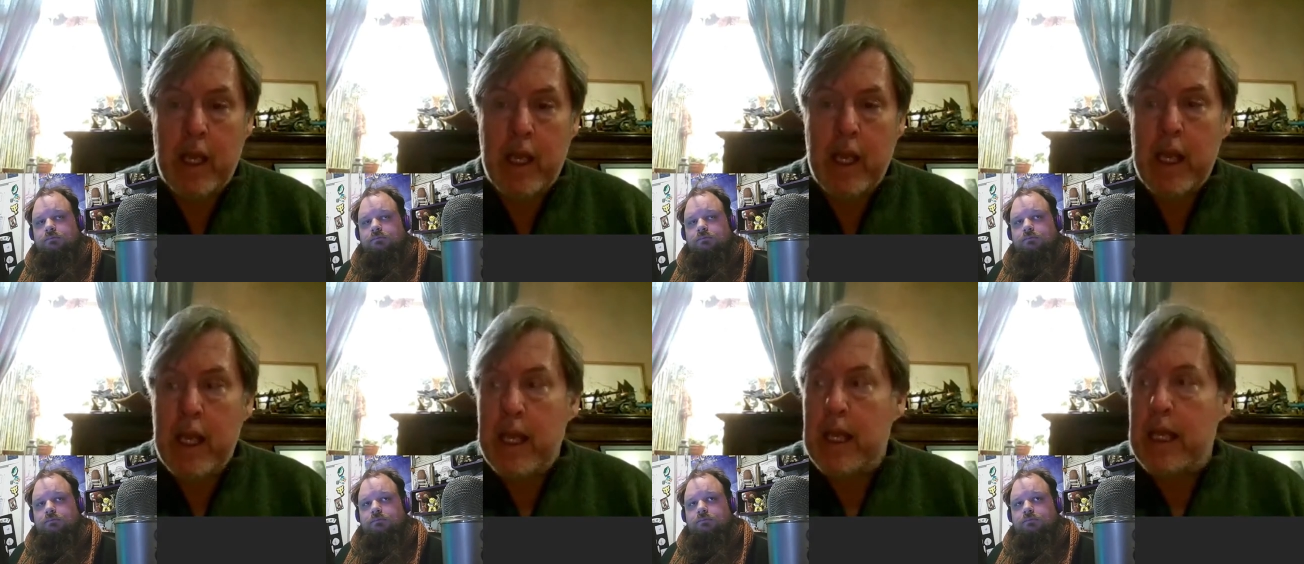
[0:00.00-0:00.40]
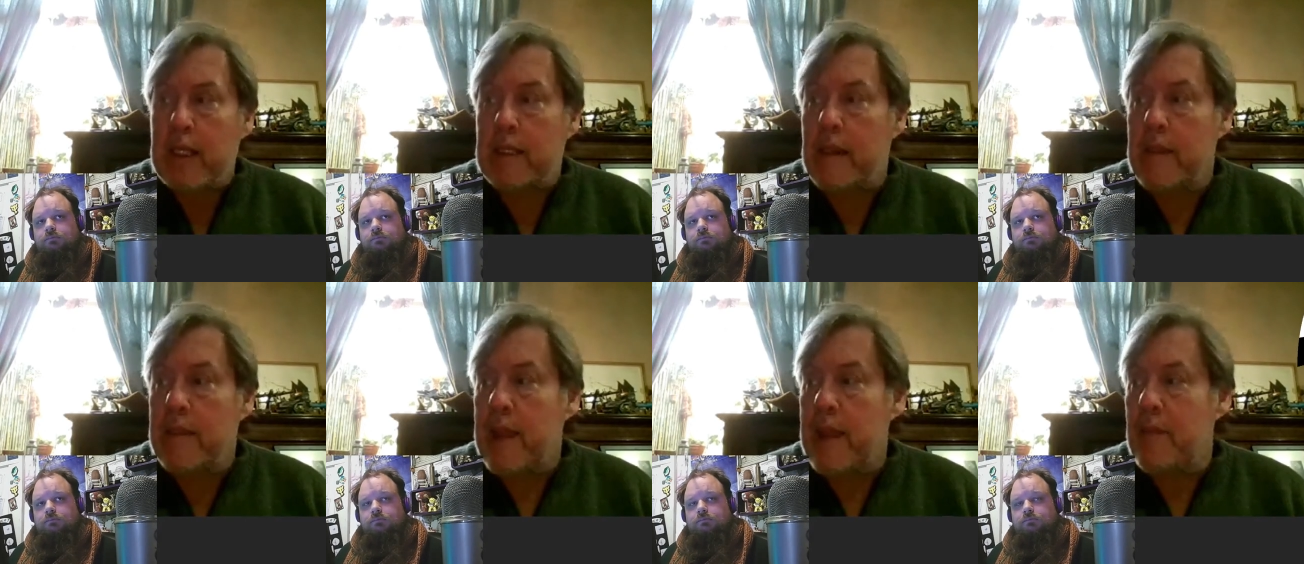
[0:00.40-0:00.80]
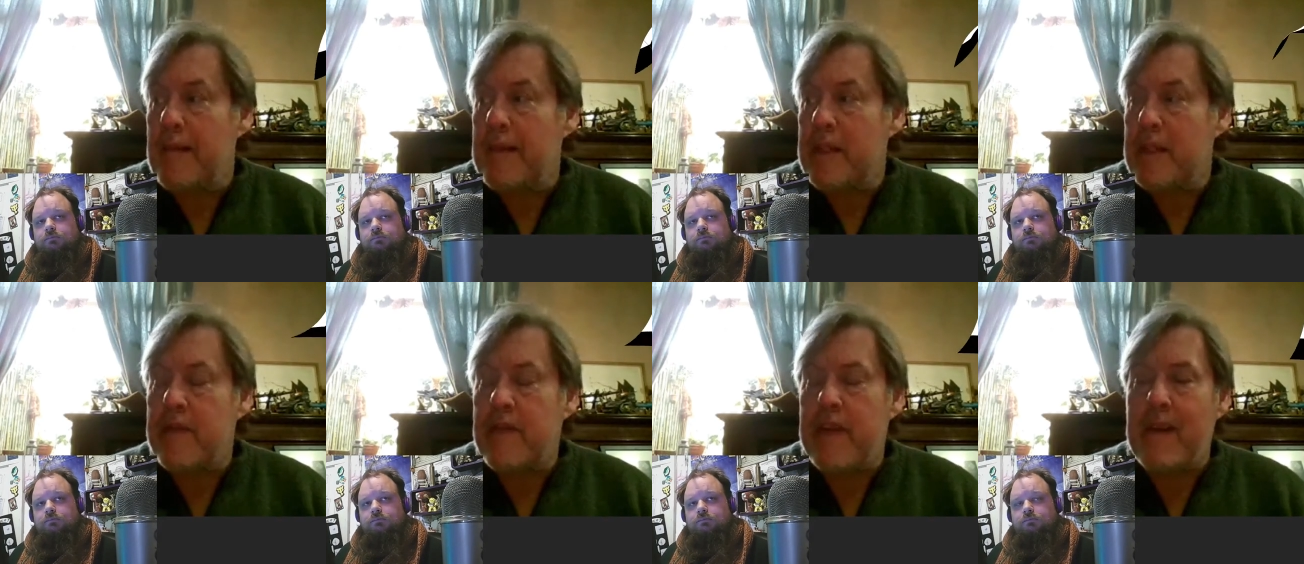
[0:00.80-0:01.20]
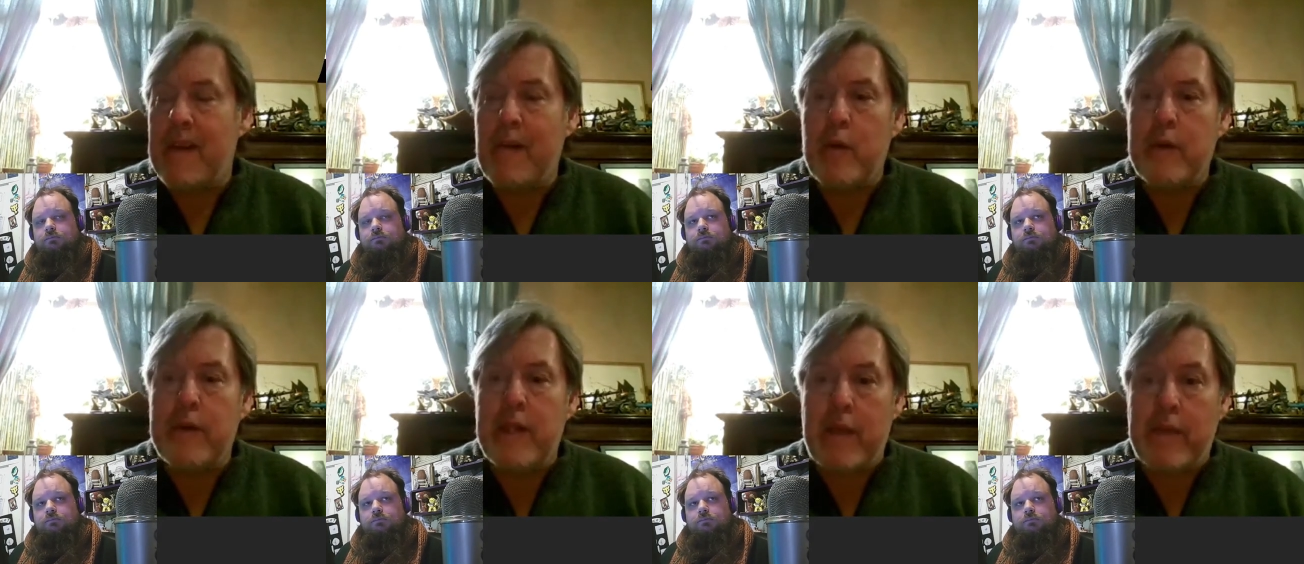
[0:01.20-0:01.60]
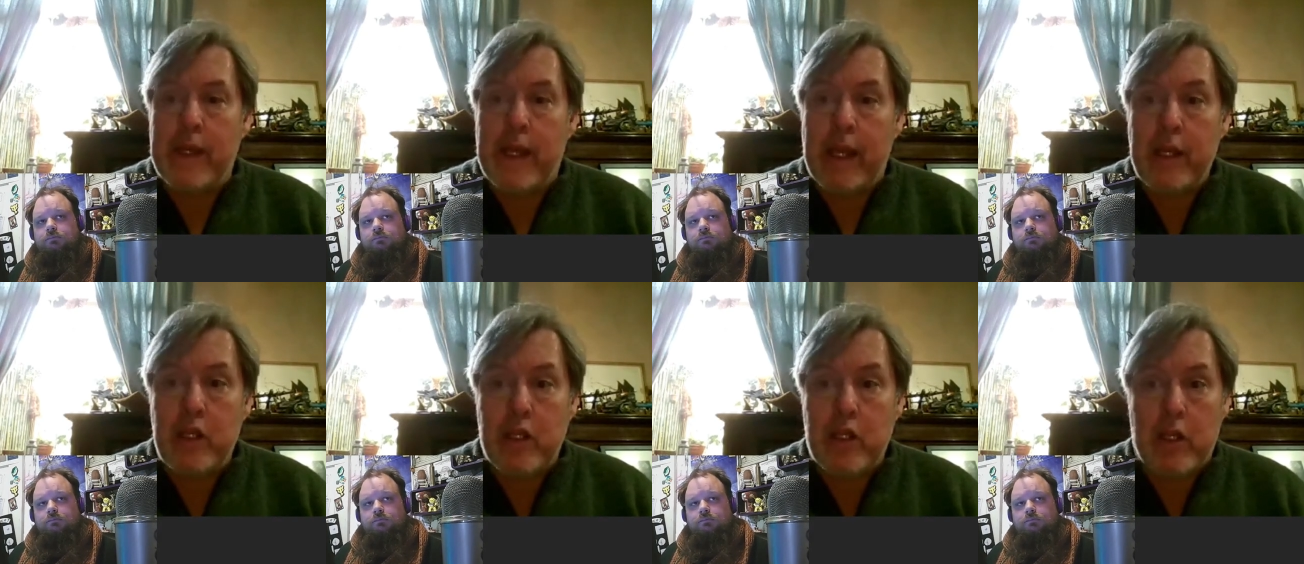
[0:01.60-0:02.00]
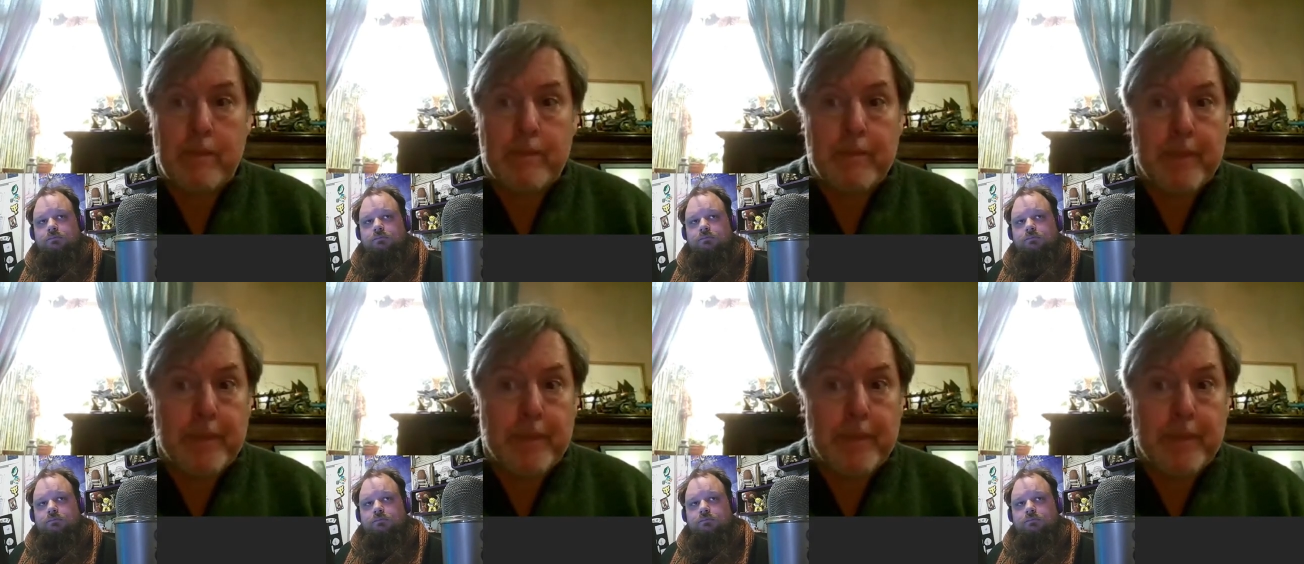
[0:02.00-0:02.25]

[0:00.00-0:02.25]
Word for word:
Speaker 1: is that they were interfering with navigation